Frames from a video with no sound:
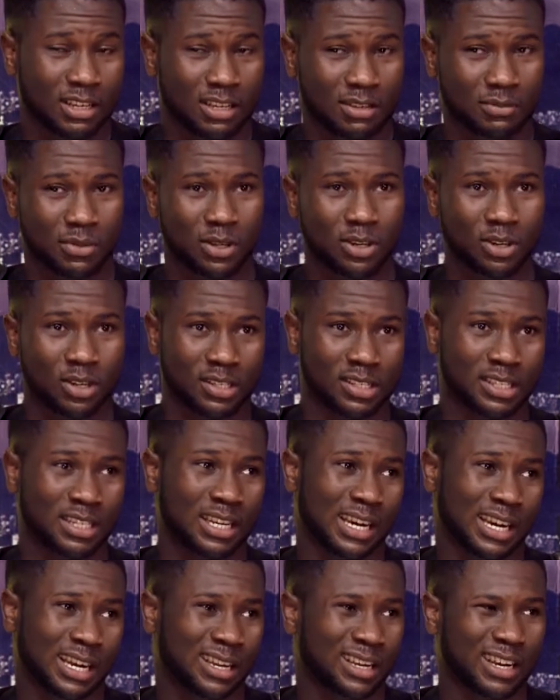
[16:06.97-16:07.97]
because they
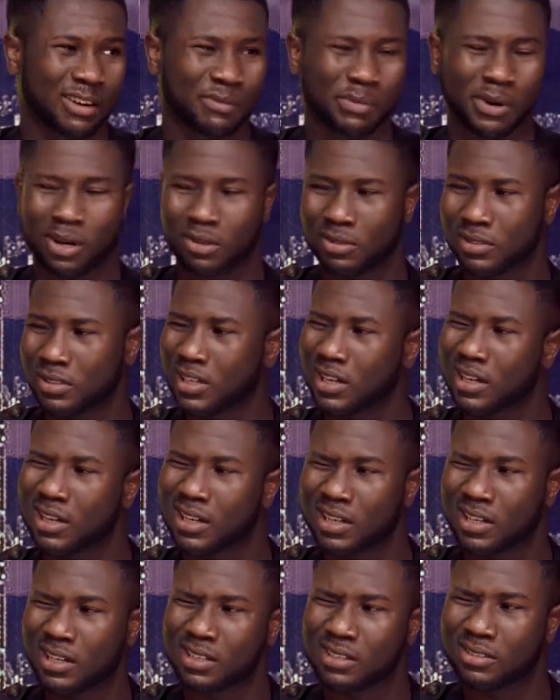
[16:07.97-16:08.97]
are about
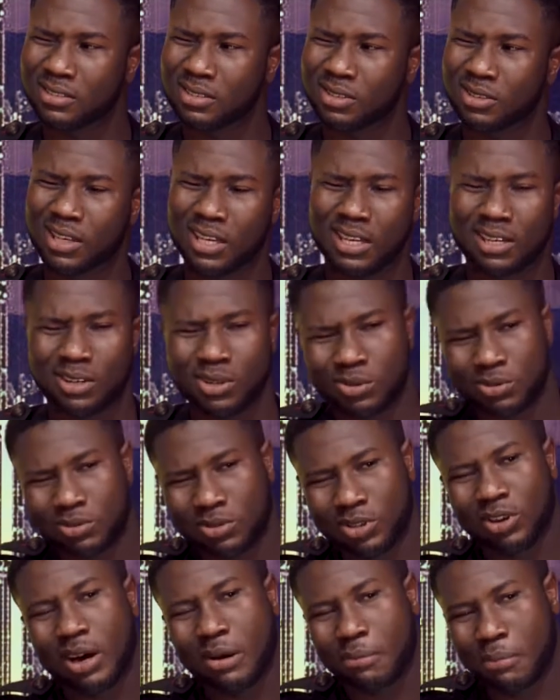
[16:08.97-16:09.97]

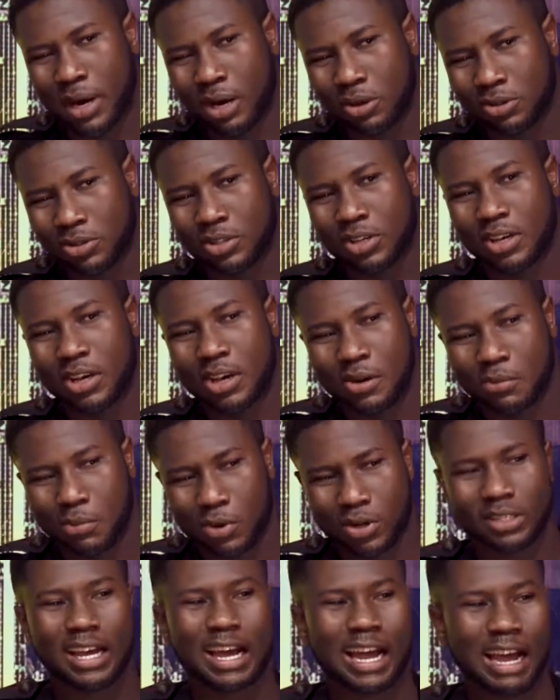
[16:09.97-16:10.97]
not about.
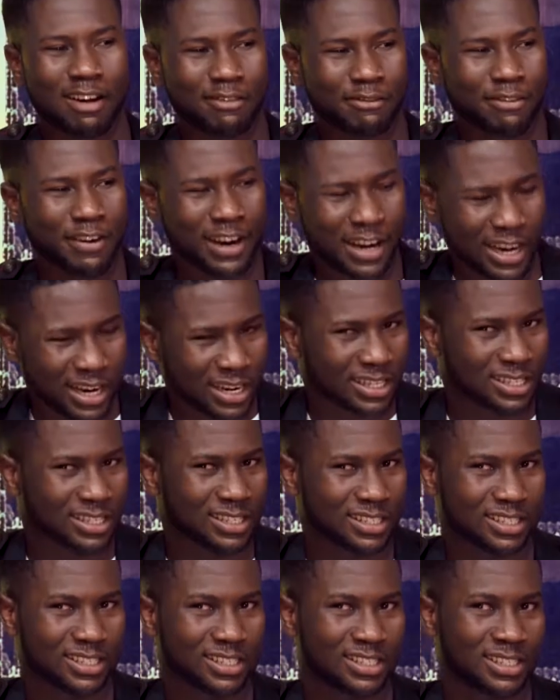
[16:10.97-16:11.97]
But I've heard
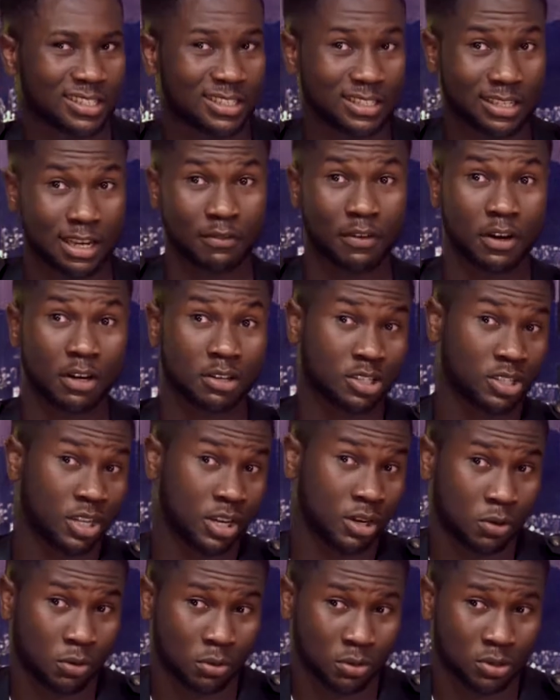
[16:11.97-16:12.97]
in several
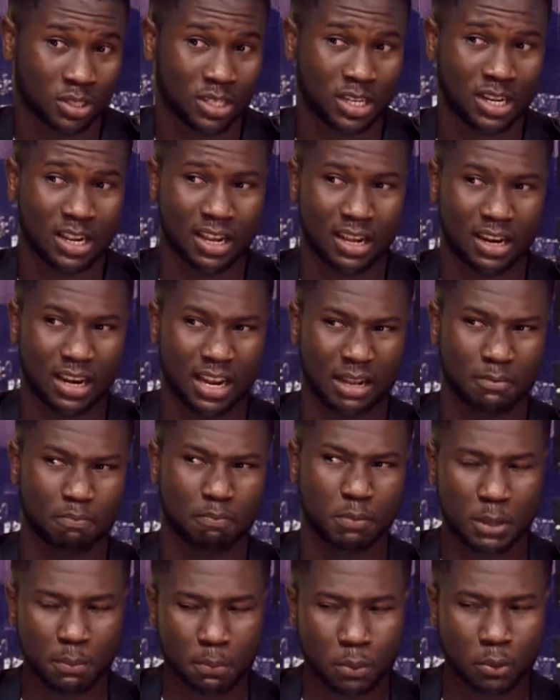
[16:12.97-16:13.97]
circles,
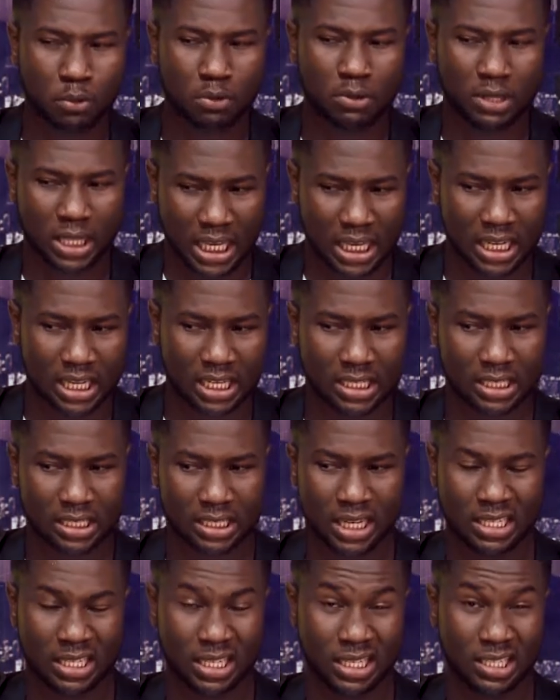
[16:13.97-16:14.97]
people think
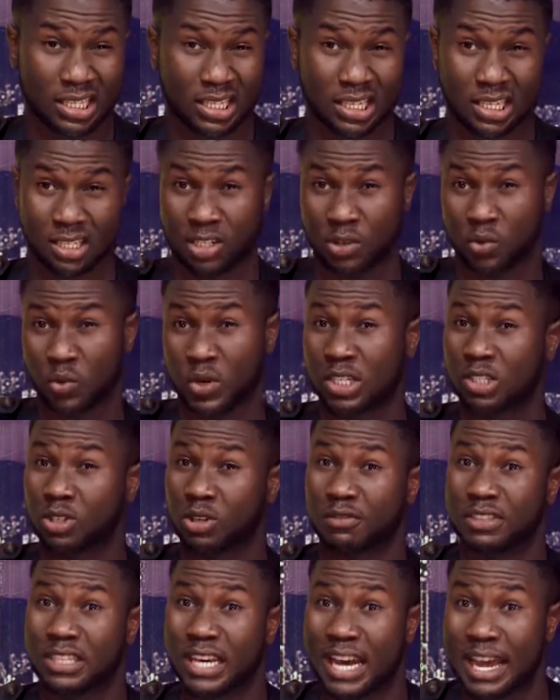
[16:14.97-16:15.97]
that dating is a waste
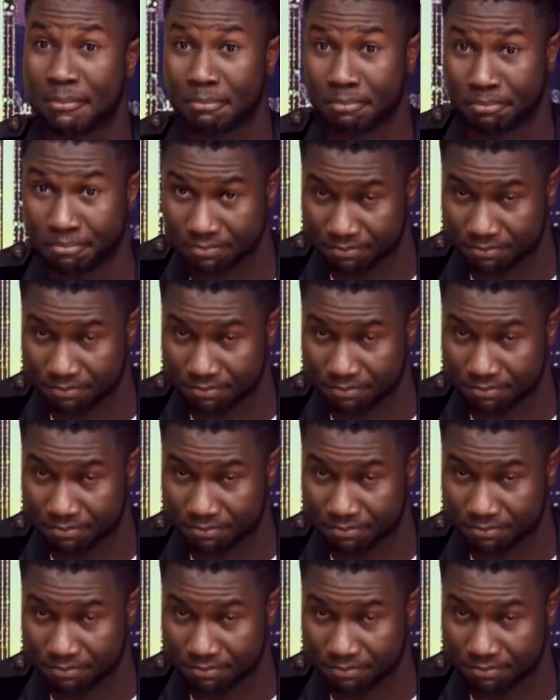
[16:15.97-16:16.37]
of time.